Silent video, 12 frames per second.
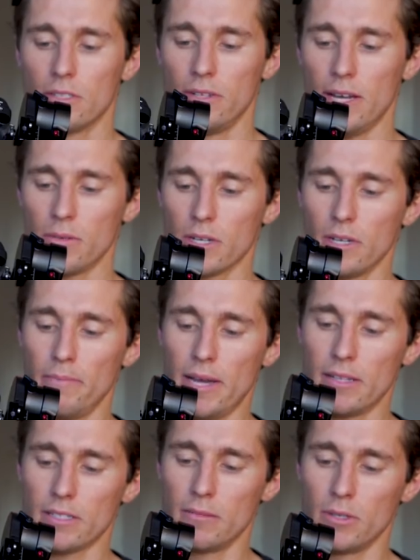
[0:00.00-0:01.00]
So now we're gonna
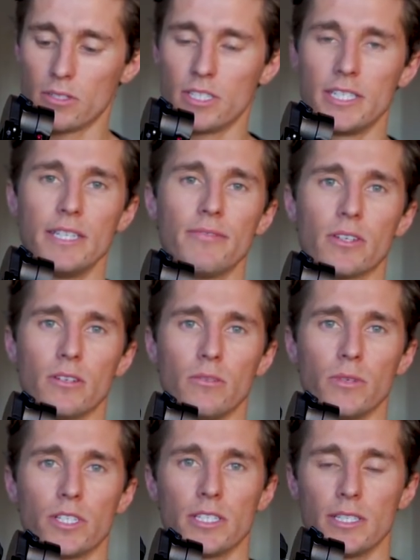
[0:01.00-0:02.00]
balance the most
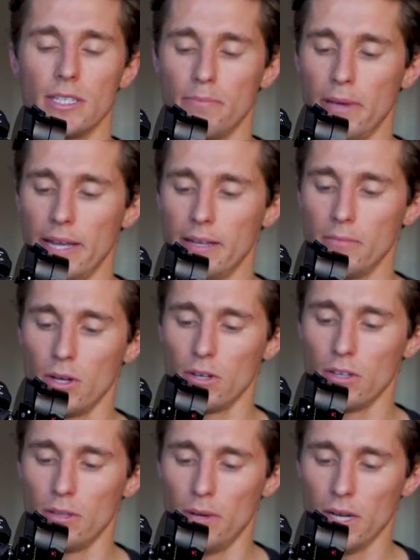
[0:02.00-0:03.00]
difficult, which is the pan motor
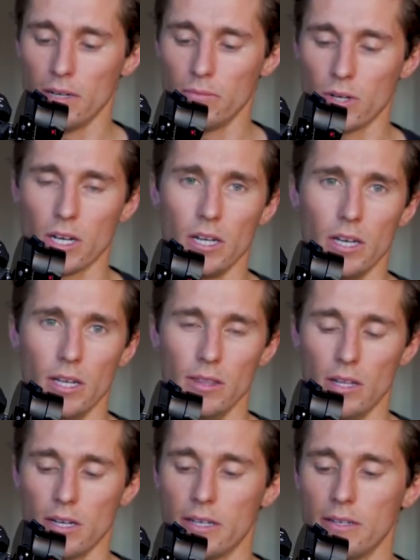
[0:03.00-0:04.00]
on the bottom. We're gonna
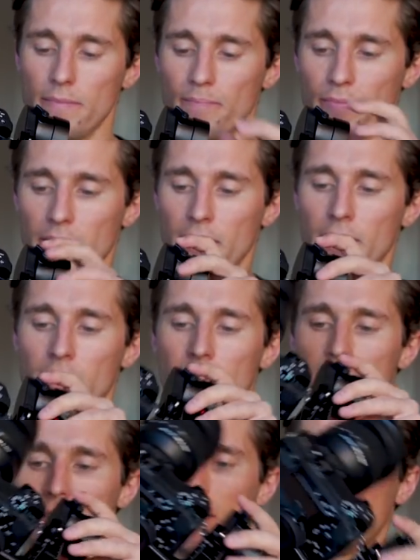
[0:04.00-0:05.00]
unlock it,
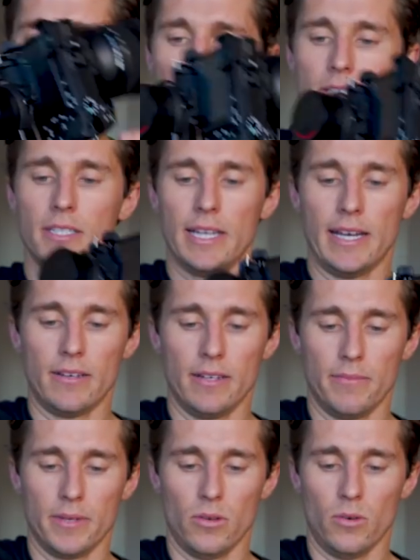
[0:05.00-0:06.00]
tilt it down.
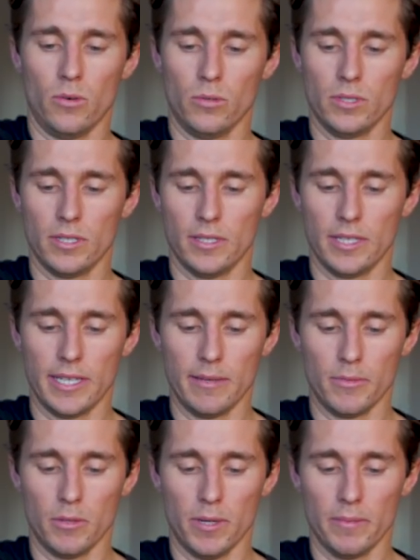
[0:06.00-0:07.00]
I'm gonna hold the
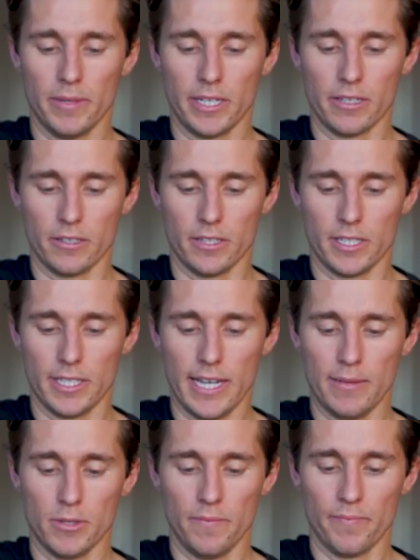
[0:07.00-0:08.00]
gimbal perpendicular to the
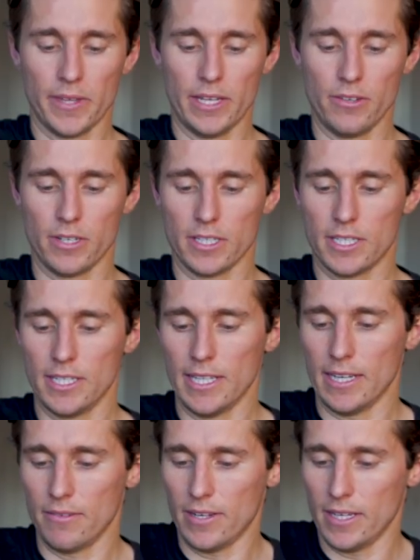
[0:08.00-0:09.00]
table, and you can see
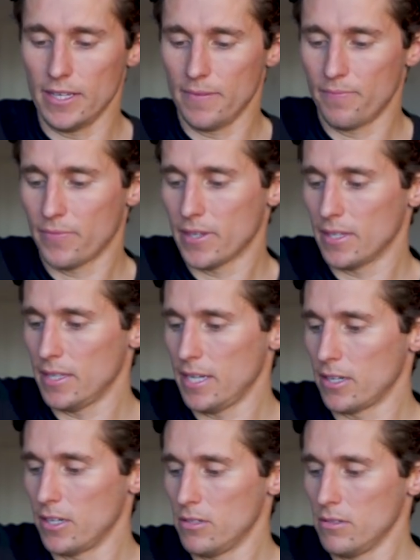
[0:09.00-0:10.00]
that if I
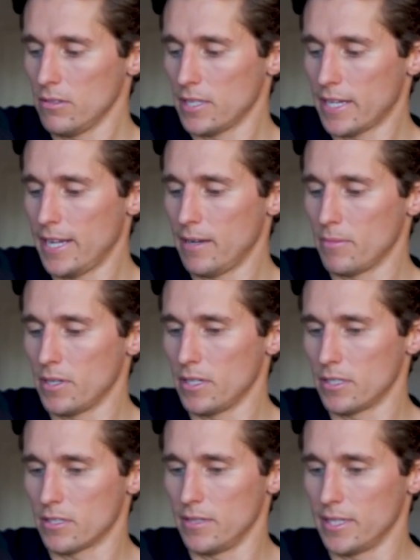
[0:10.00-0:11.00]
let go, the camera
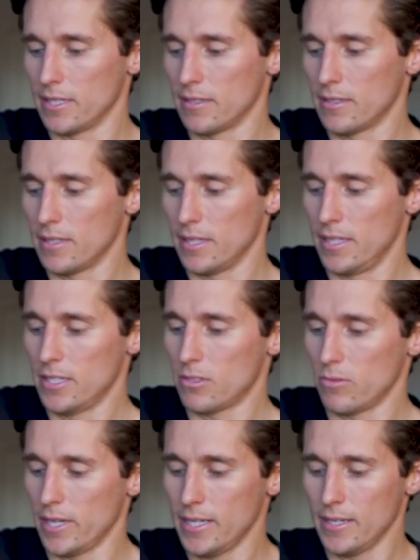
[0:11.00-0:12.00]
is going
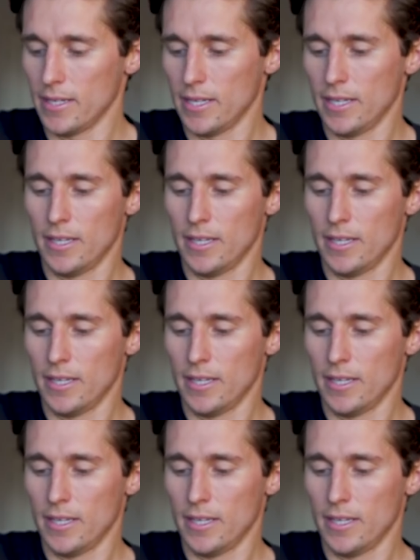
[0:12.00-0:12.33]
this way,